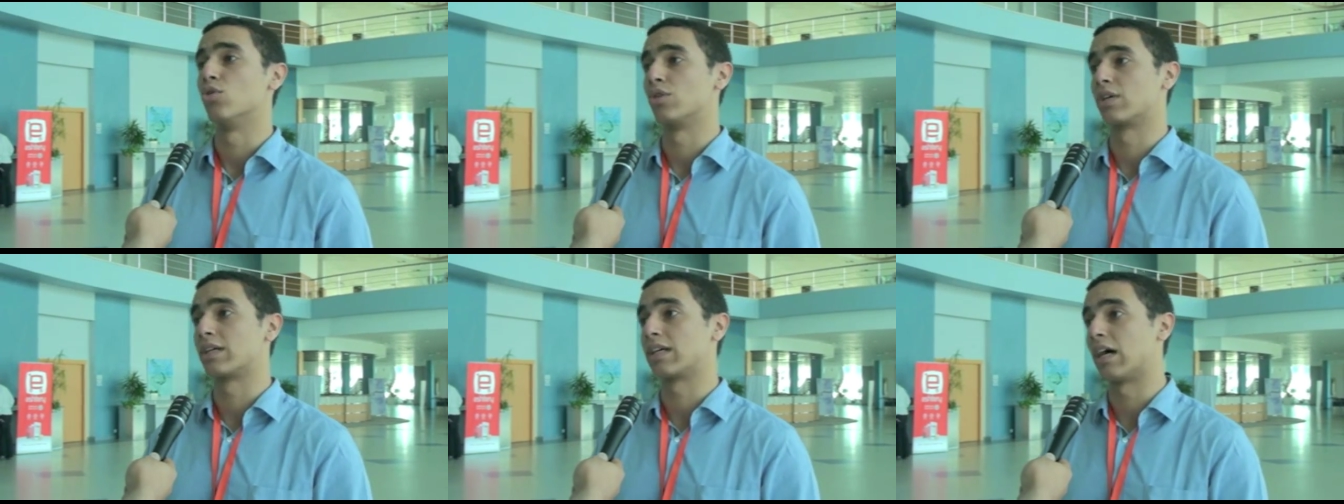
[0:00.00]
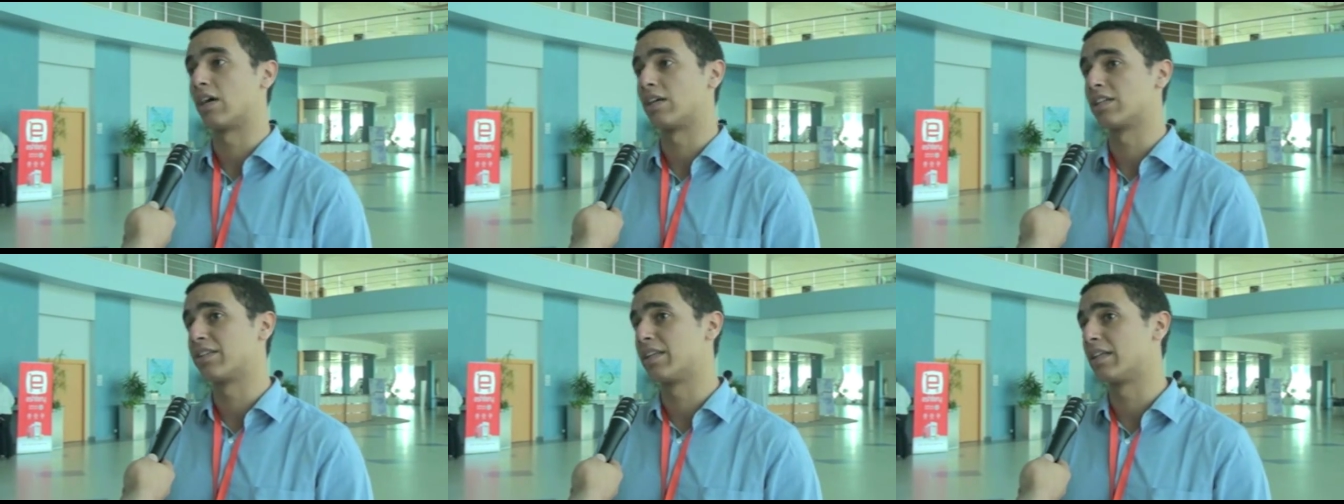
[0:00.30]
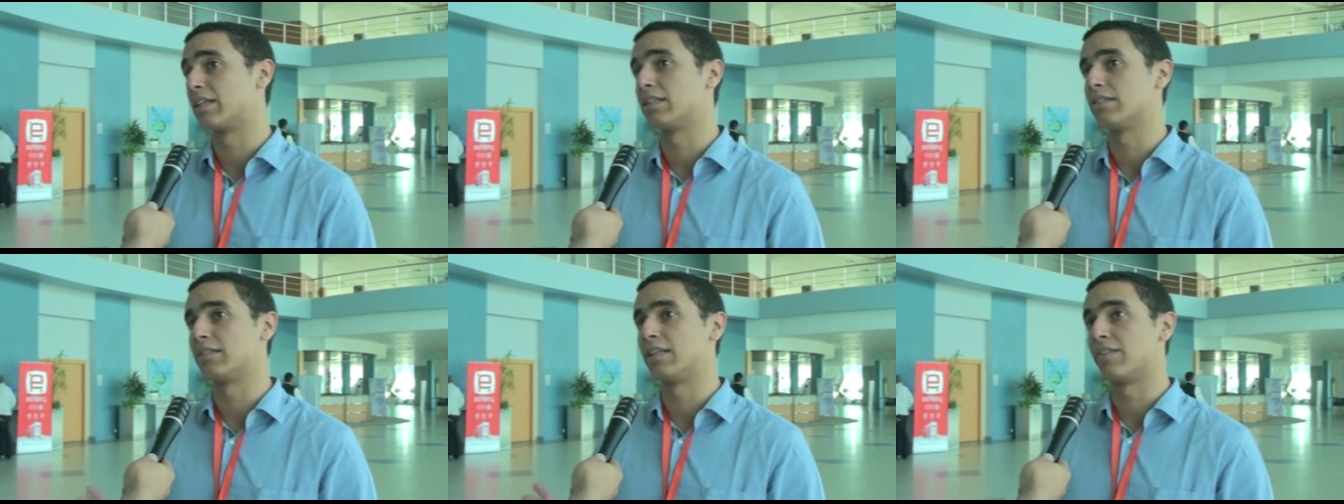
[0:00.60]
or are
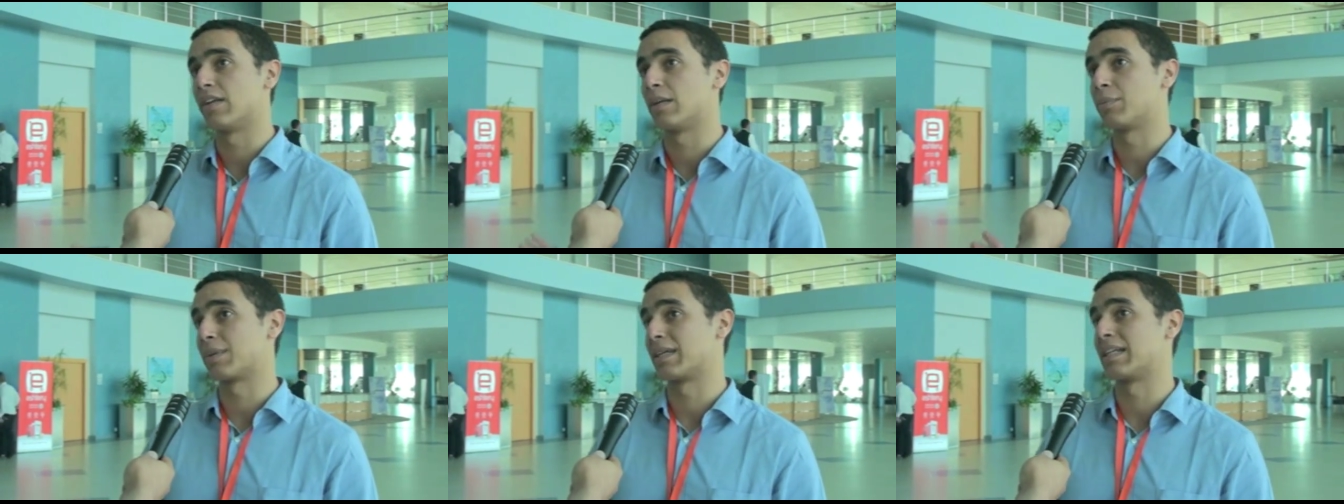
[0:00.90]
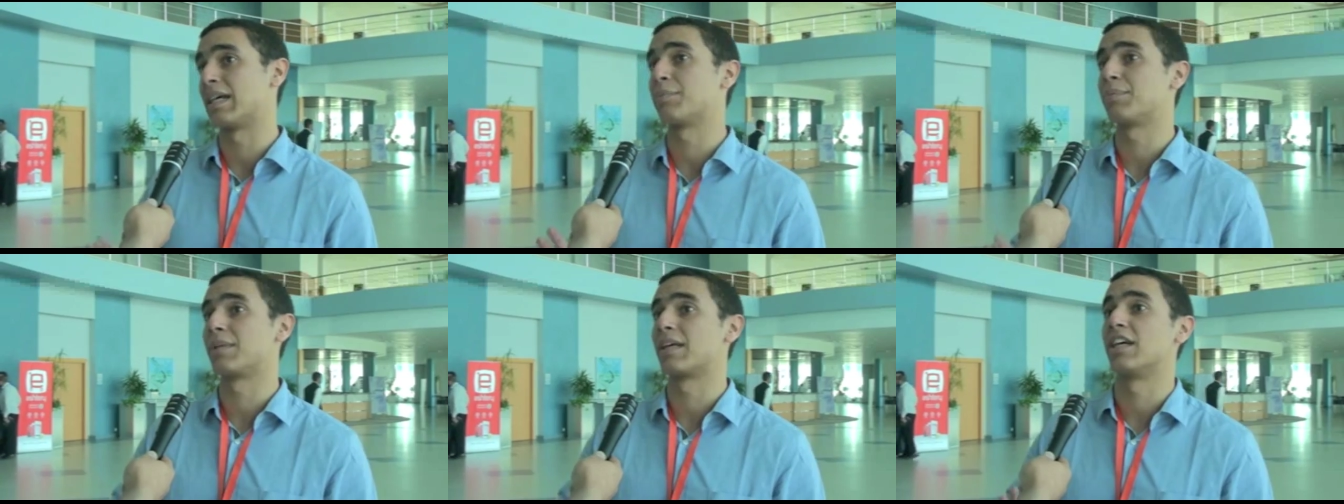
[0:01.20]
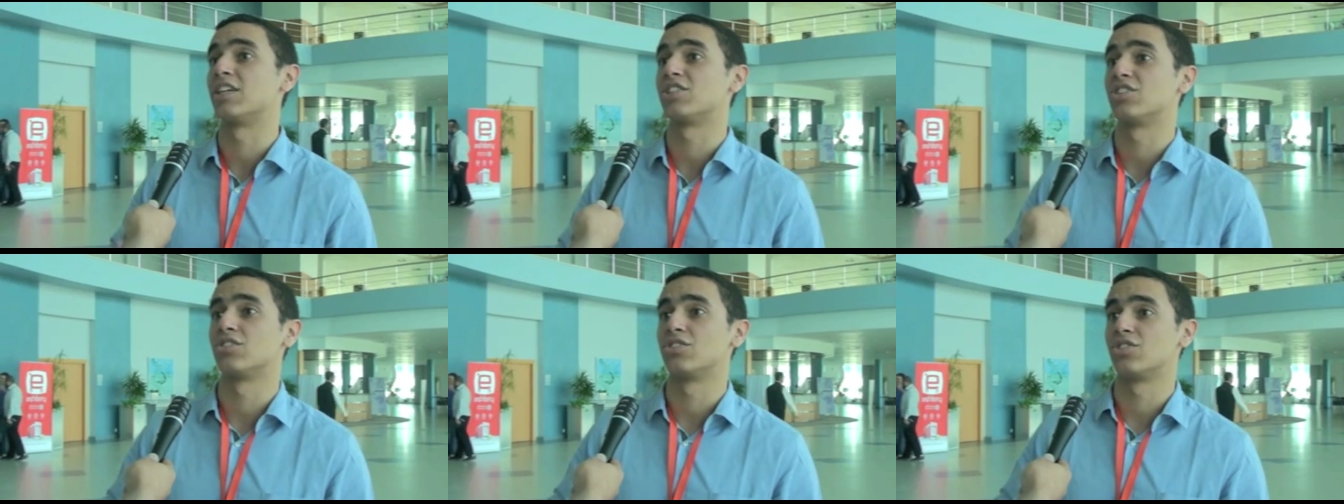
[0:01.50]
they developing an
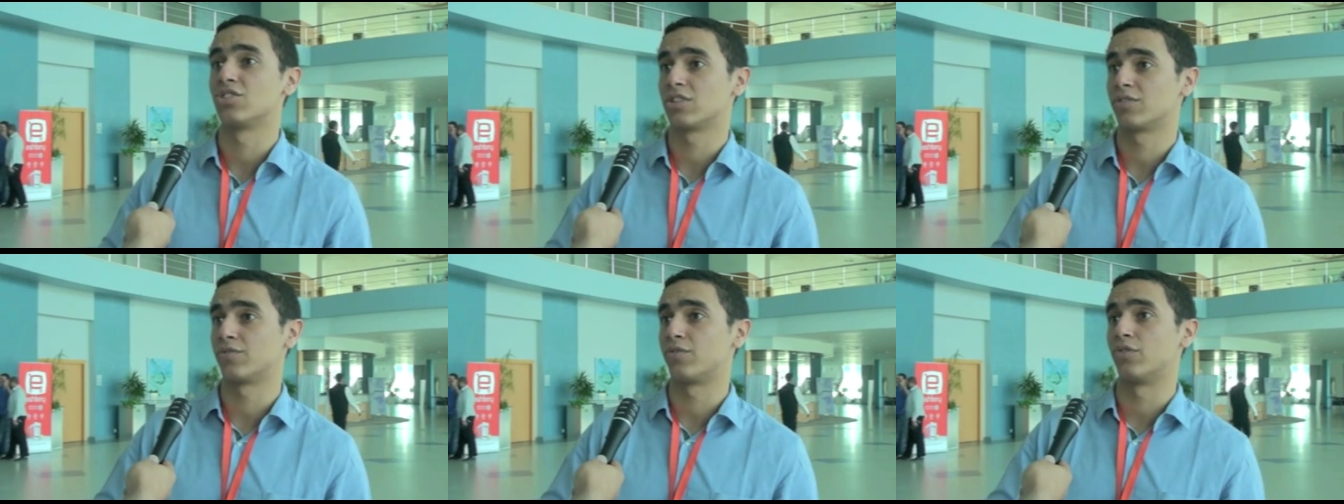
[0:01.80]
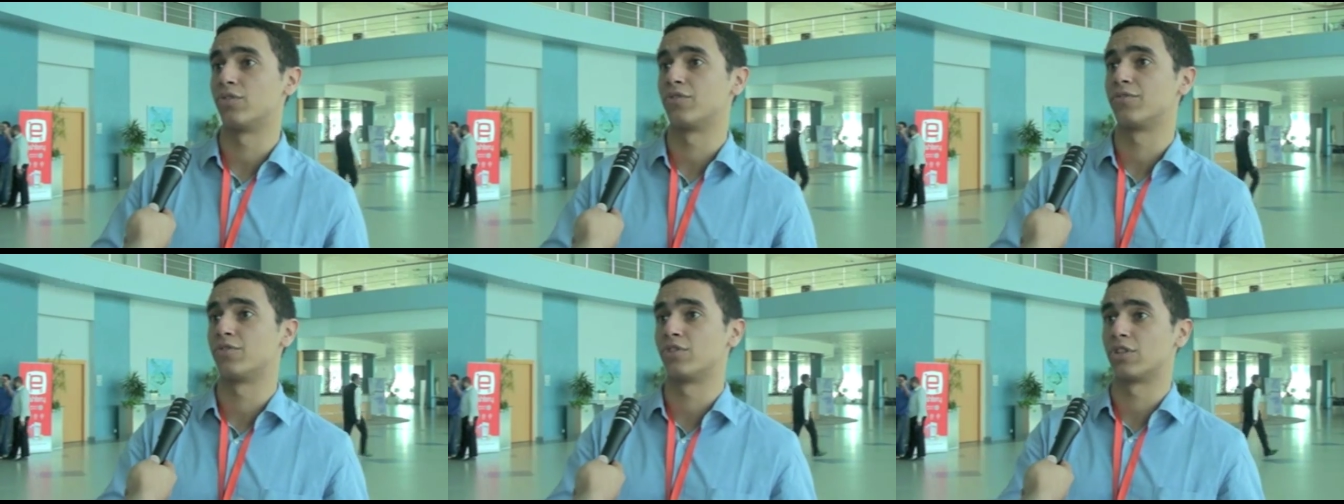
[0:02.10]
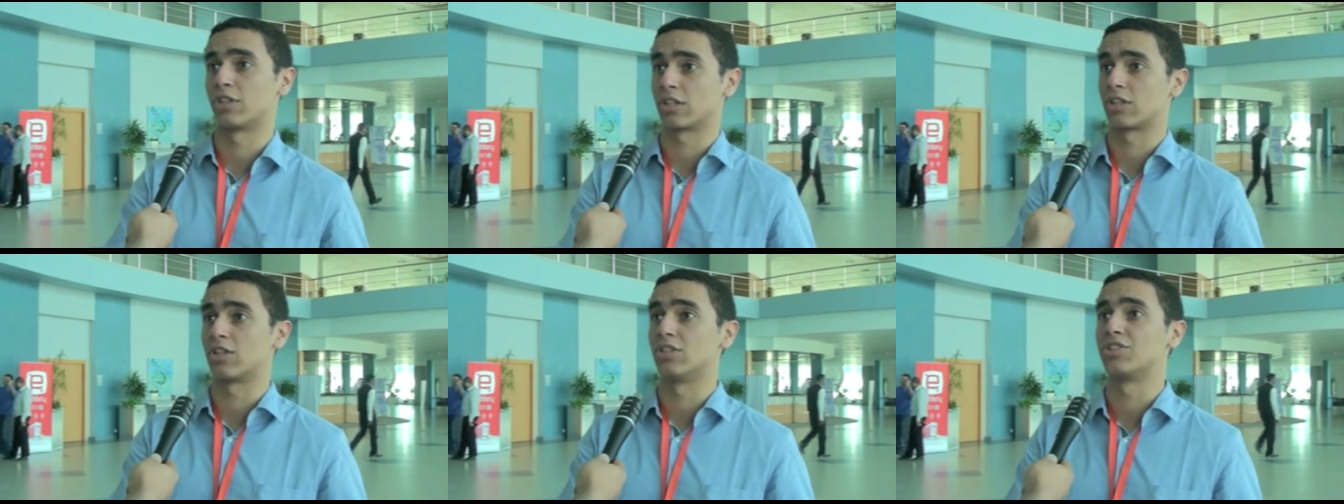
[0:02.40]
application just for
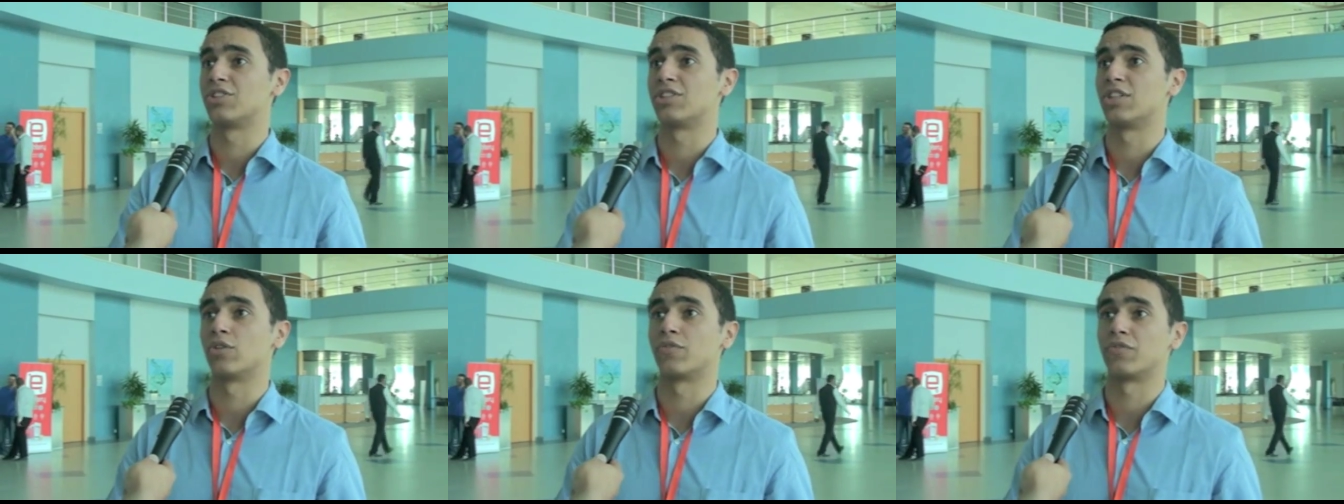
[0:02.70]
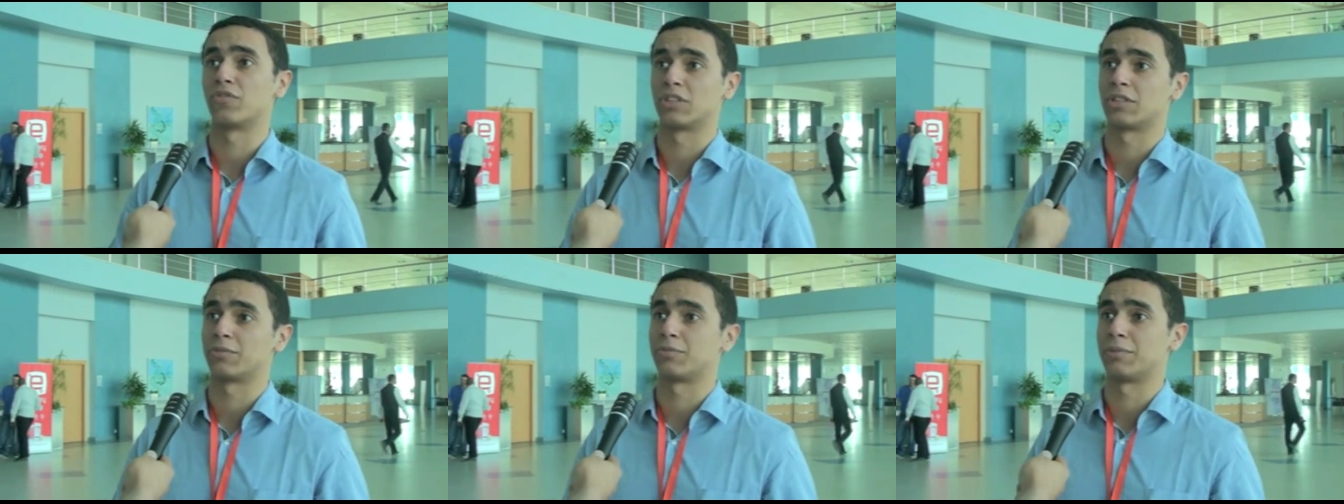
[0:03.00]
for a country or for a,